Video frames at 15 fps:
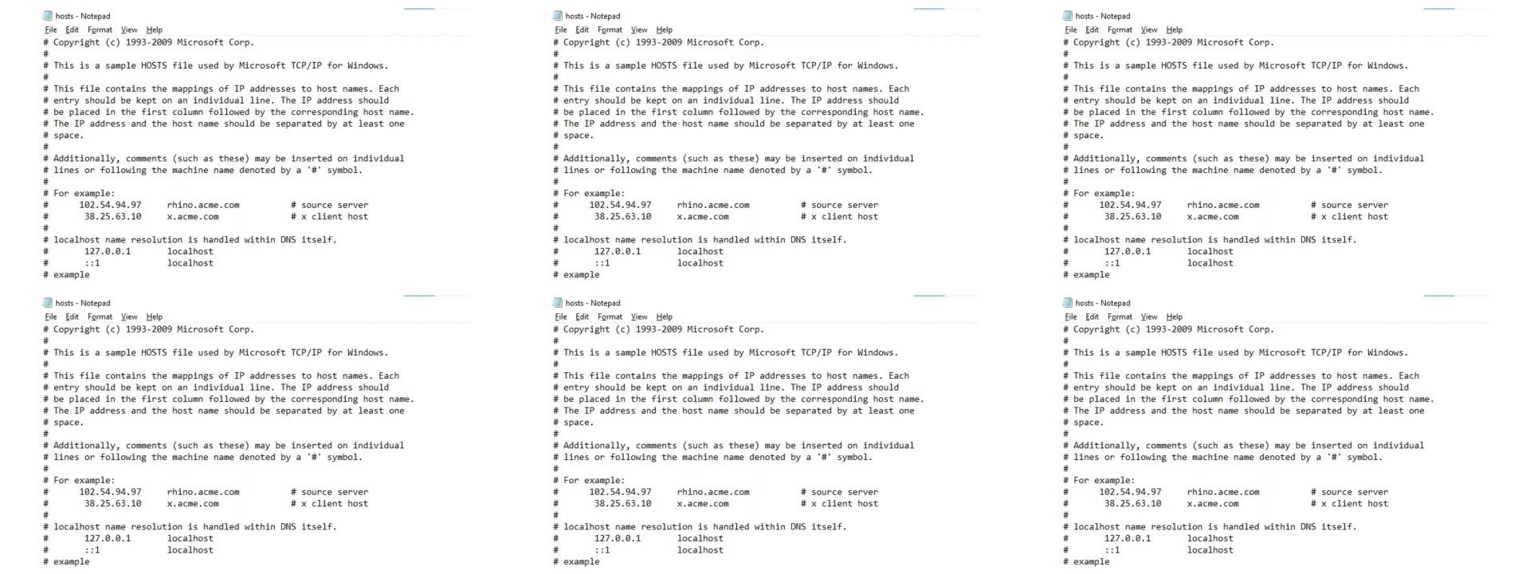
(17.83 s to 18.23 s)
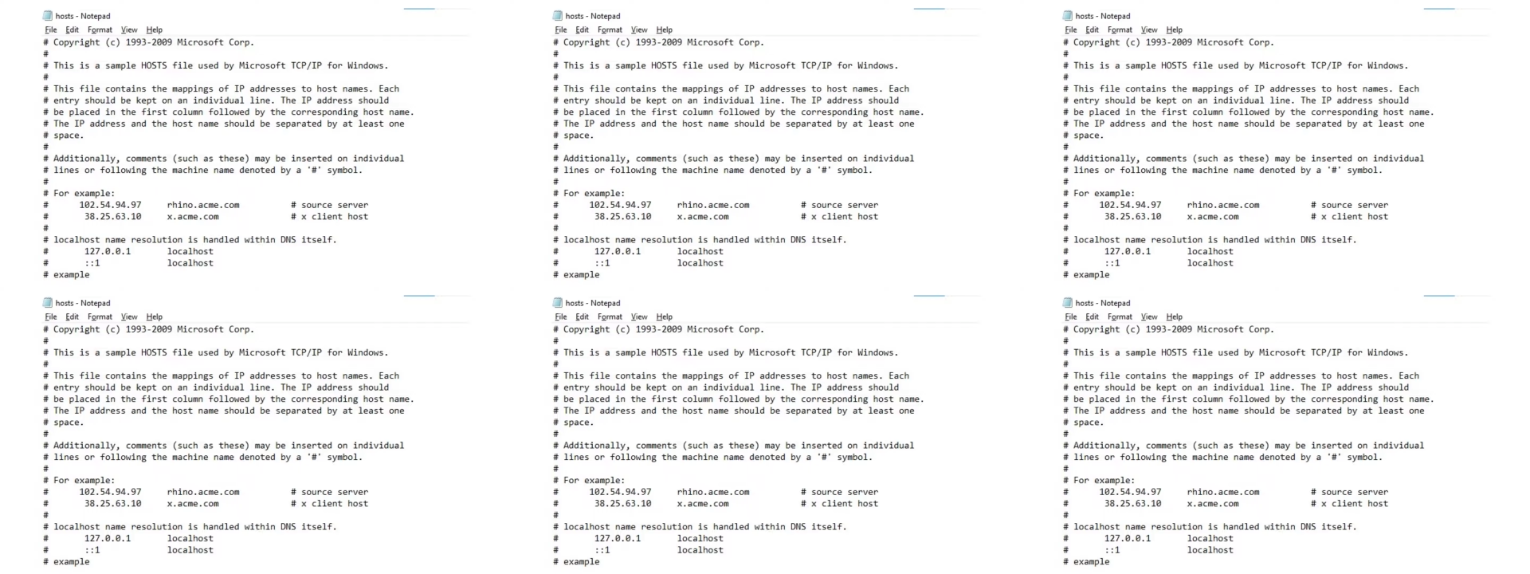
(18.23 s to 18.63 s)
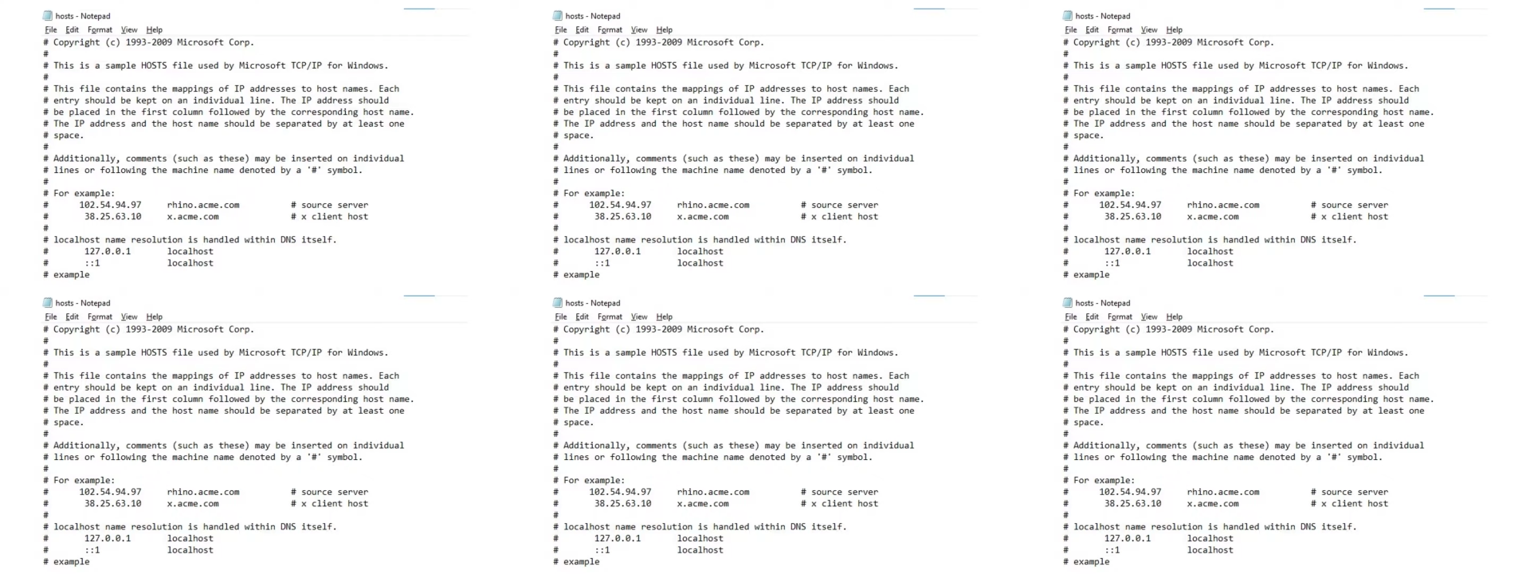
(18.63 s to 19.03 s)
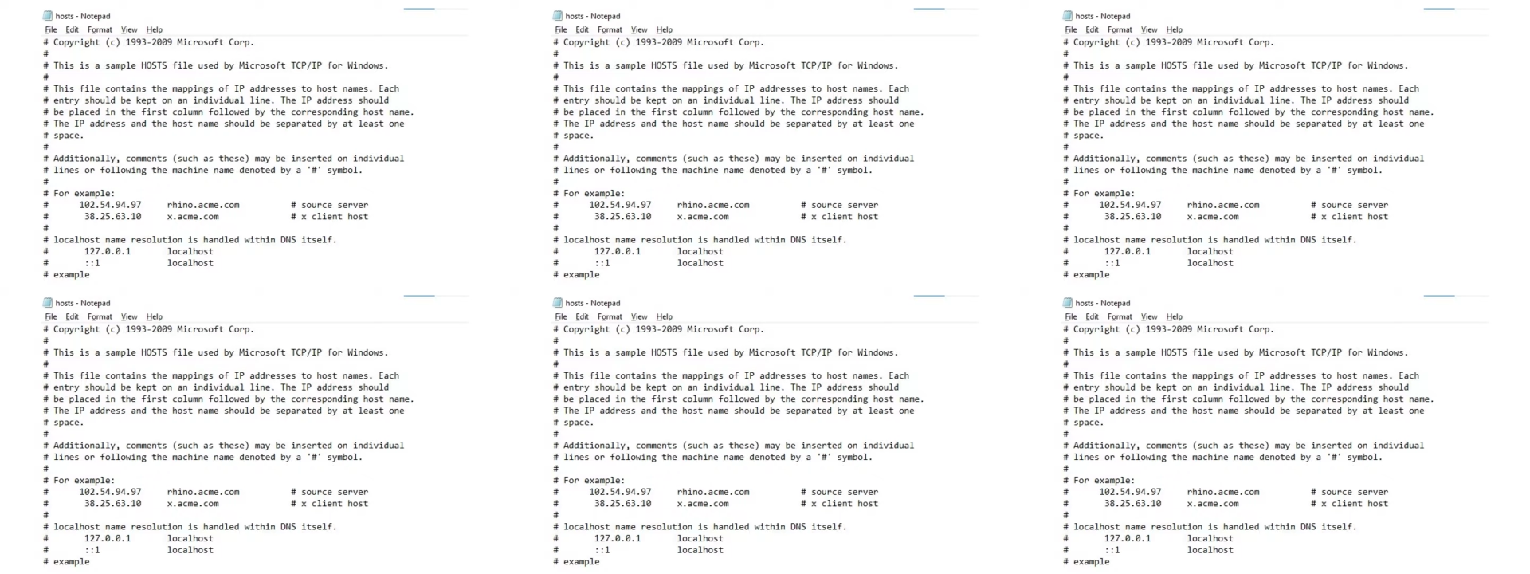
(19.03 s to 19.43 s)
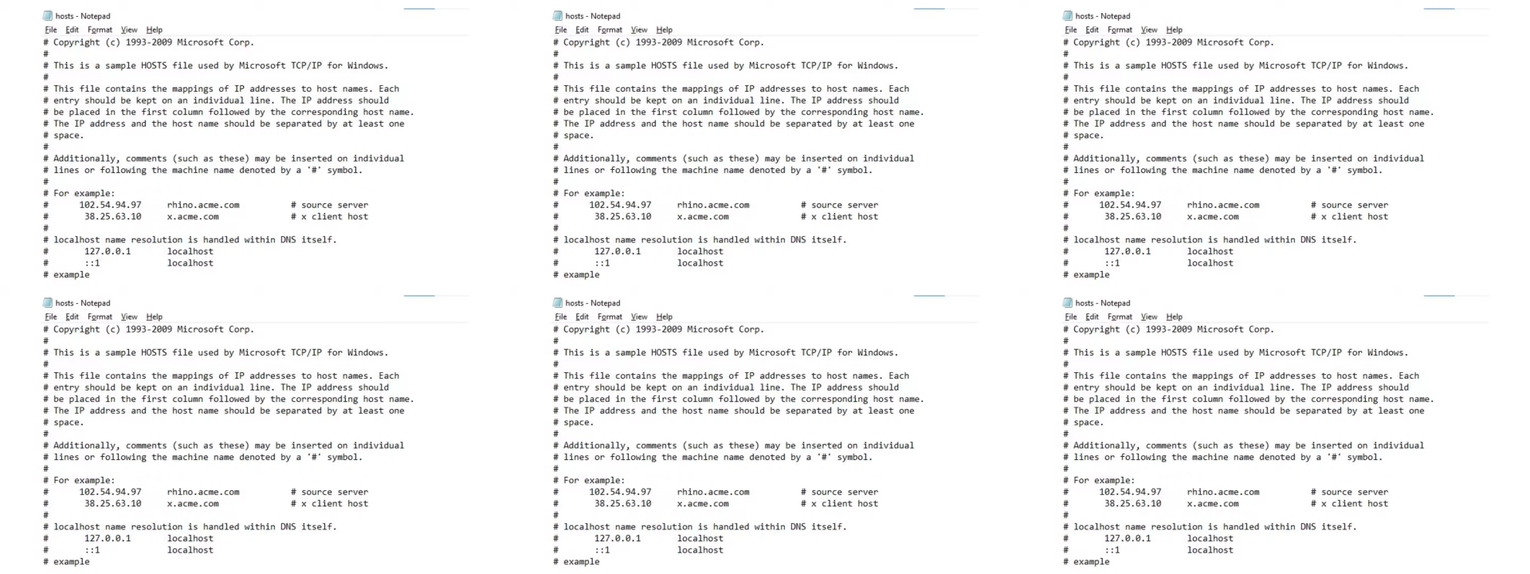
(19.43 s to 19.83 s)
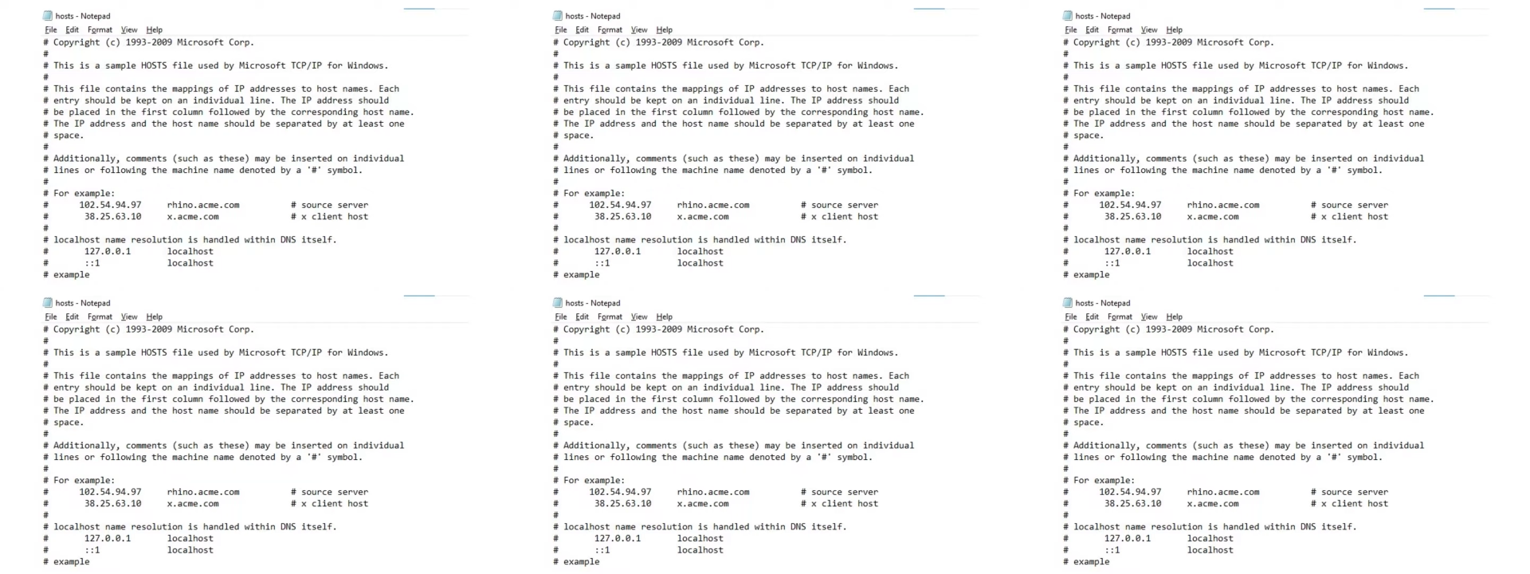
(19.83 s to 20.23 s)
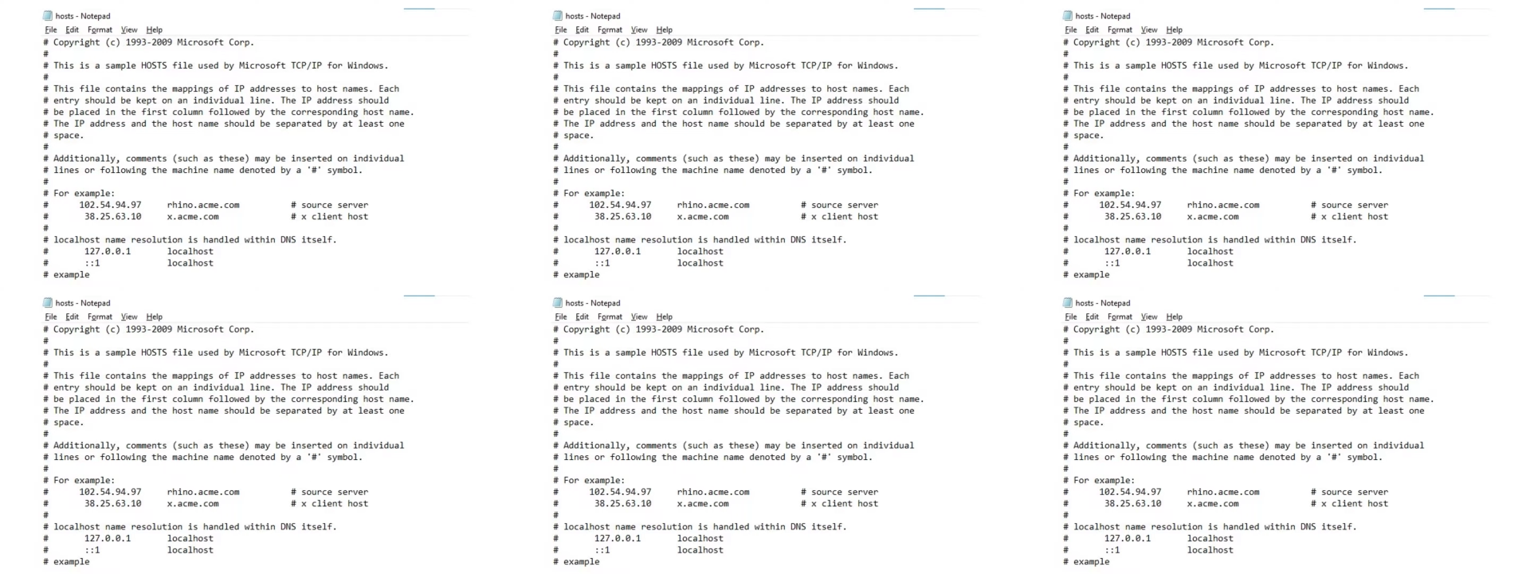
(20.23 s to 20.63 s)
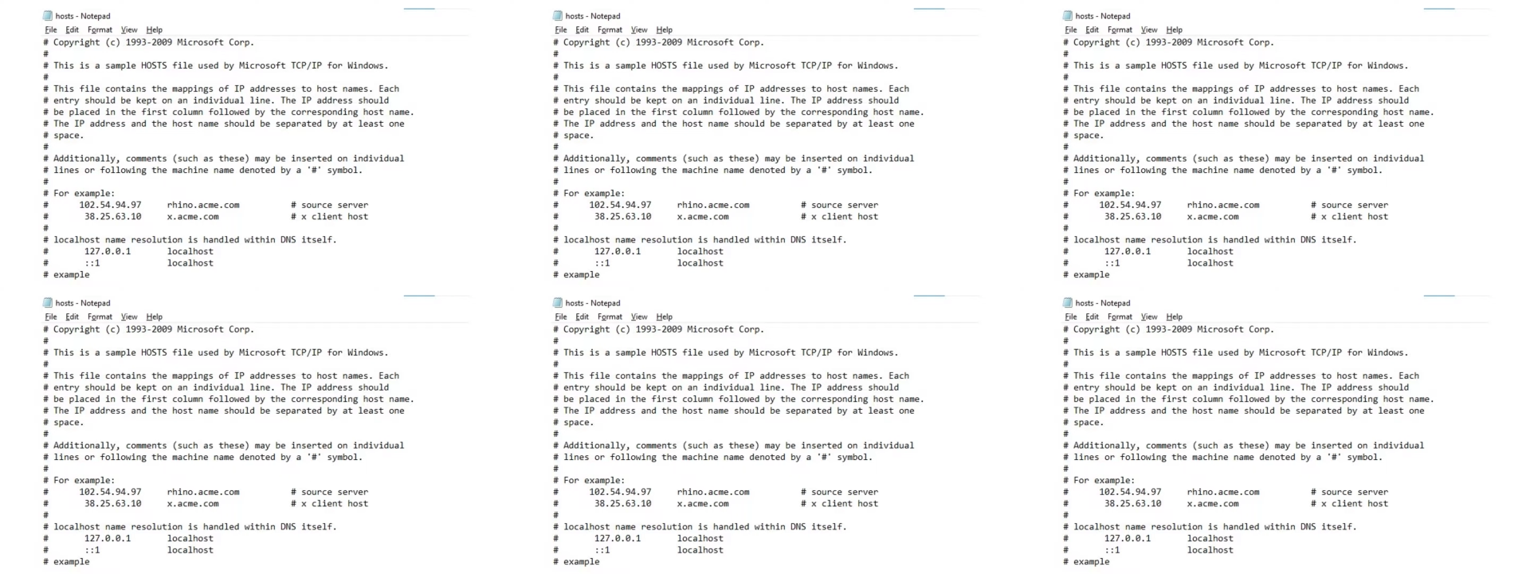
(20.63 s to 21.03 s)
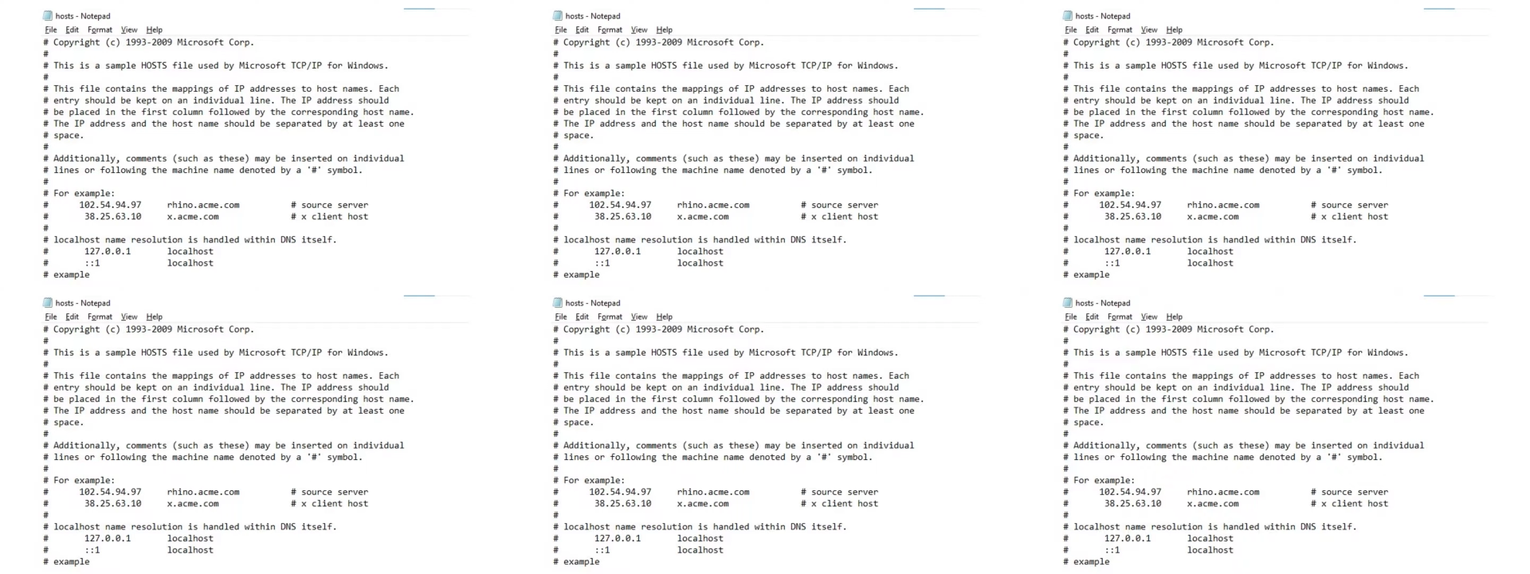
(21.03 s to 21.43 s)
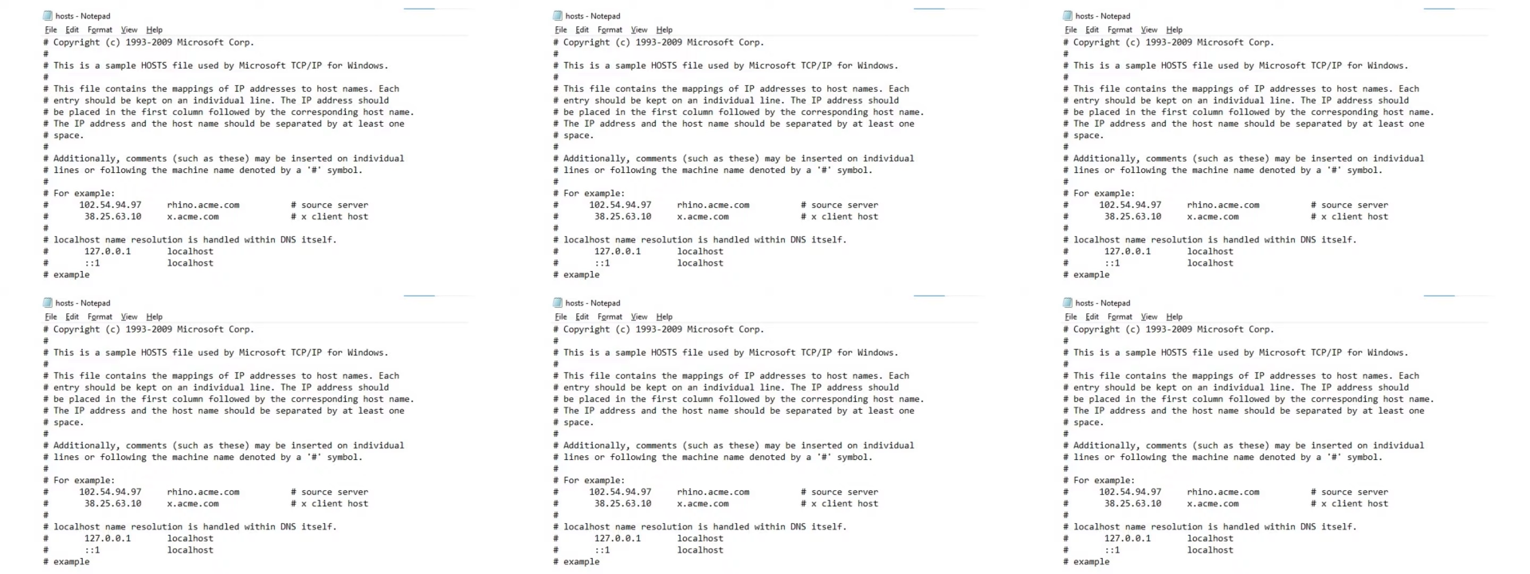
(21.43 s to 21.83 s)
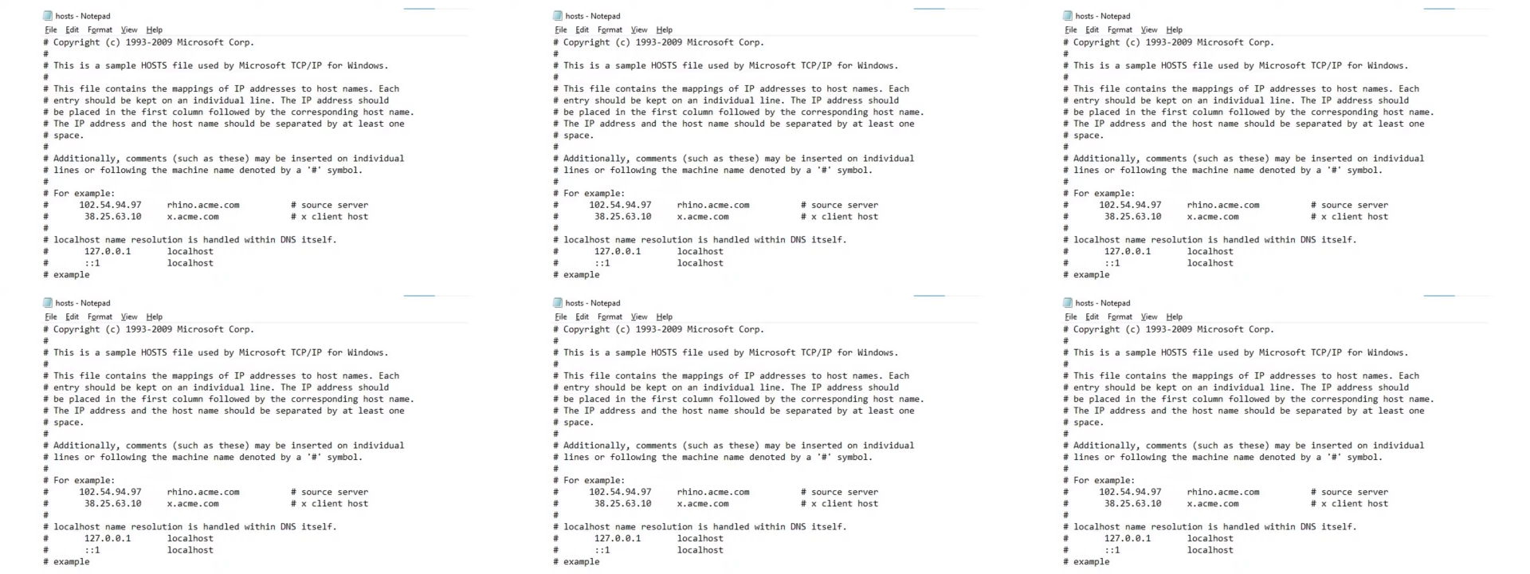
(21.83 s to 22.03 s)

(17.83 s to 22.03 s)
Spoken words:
(no speaker visible)